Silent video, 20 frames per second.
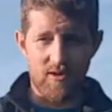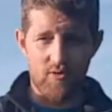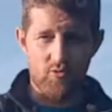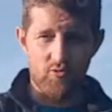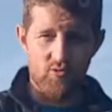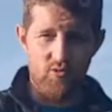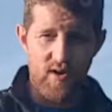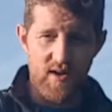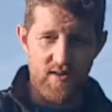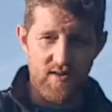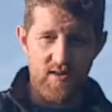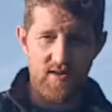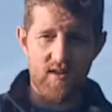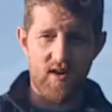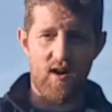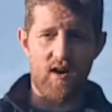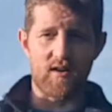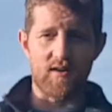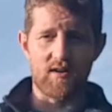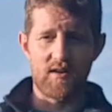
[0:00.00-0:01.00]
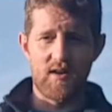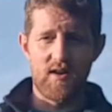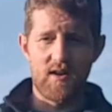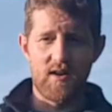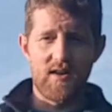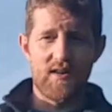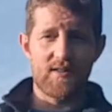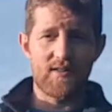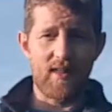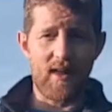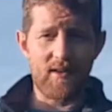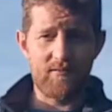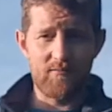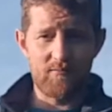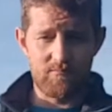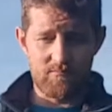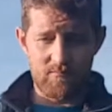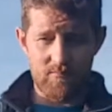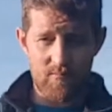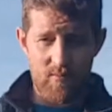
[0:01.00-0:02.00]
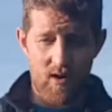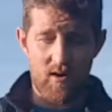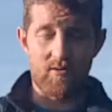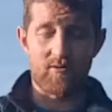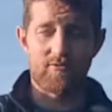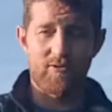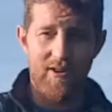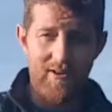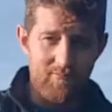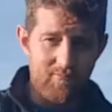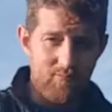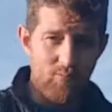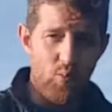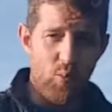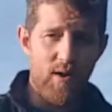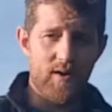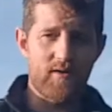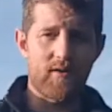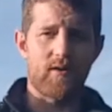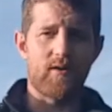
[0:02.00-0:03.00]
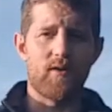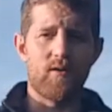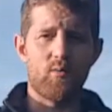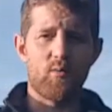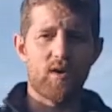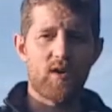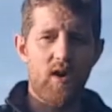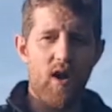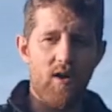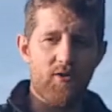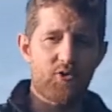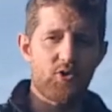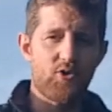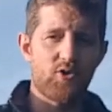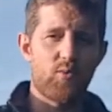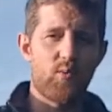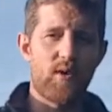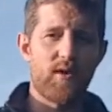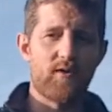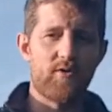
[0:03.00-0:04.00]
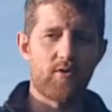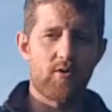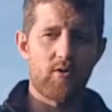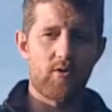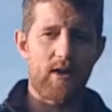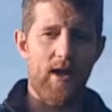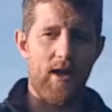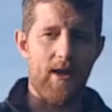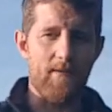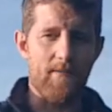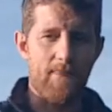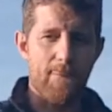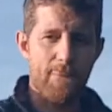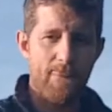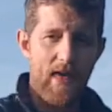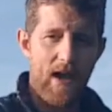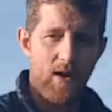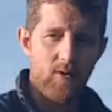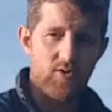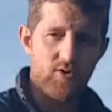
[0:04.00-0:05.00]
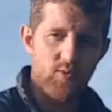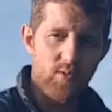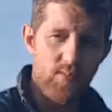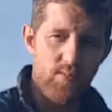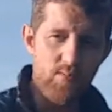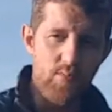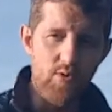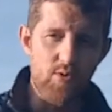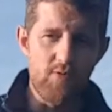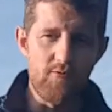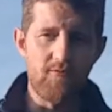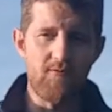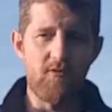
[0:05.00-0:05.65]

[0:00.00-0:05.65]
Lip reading: A great start. Our great winter. We've got through the winter okay. Now as we move